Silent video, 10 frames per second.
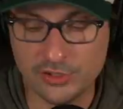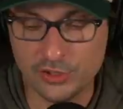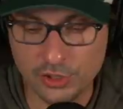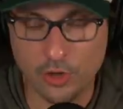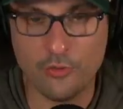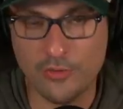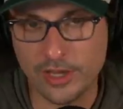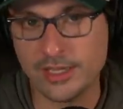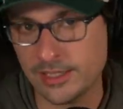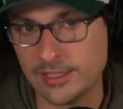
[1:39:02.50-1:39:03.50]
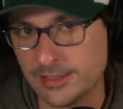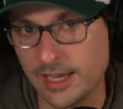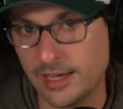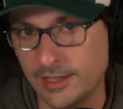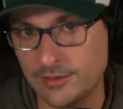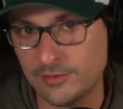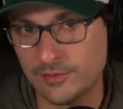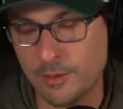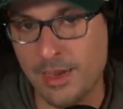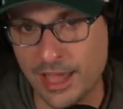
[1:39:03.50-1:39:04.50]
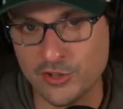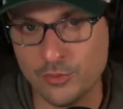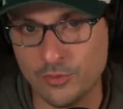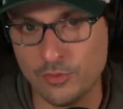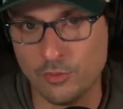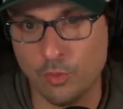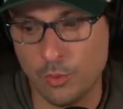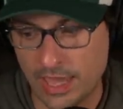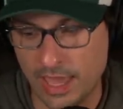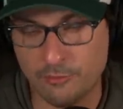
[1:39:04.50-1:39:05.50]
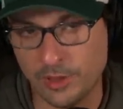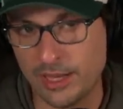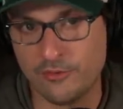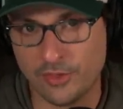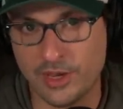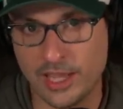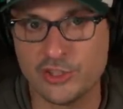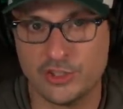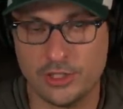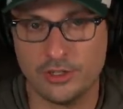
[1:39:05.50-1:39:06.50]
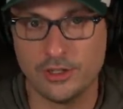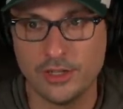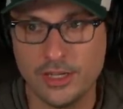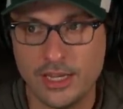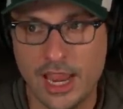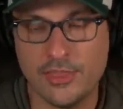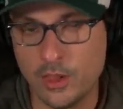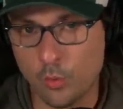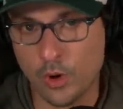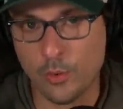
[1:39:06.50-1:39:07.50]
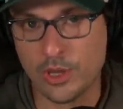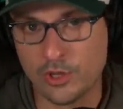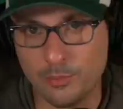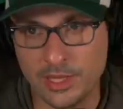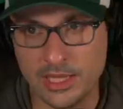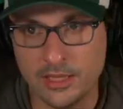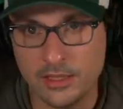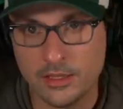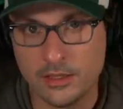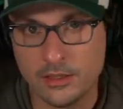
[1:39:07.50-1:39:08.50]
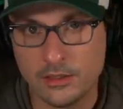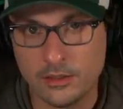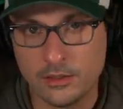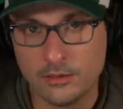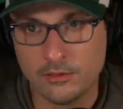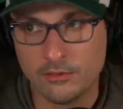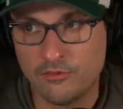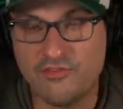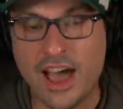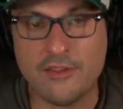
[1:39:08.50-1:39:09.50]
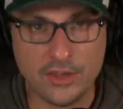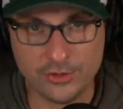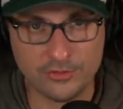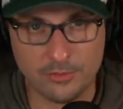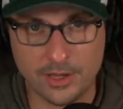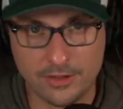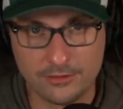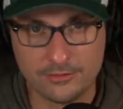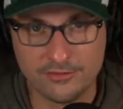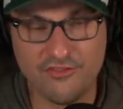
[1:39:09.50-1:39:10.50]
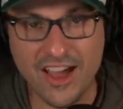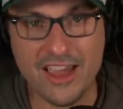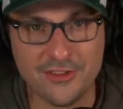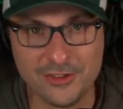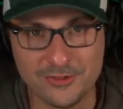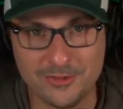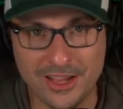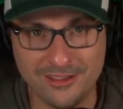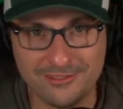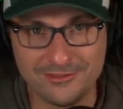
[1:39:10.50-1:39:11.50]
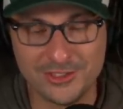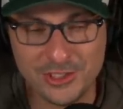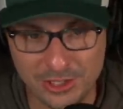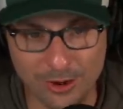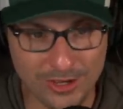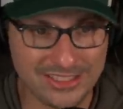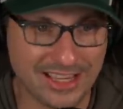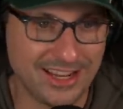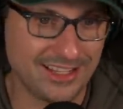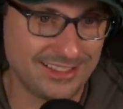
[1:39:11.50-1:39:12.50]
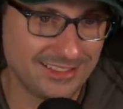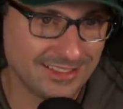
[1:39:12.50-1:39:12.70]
it's so fucking exciting. Imagine what we have planned for the next year, and then where we could be five years from now. Five years from now. So exciting.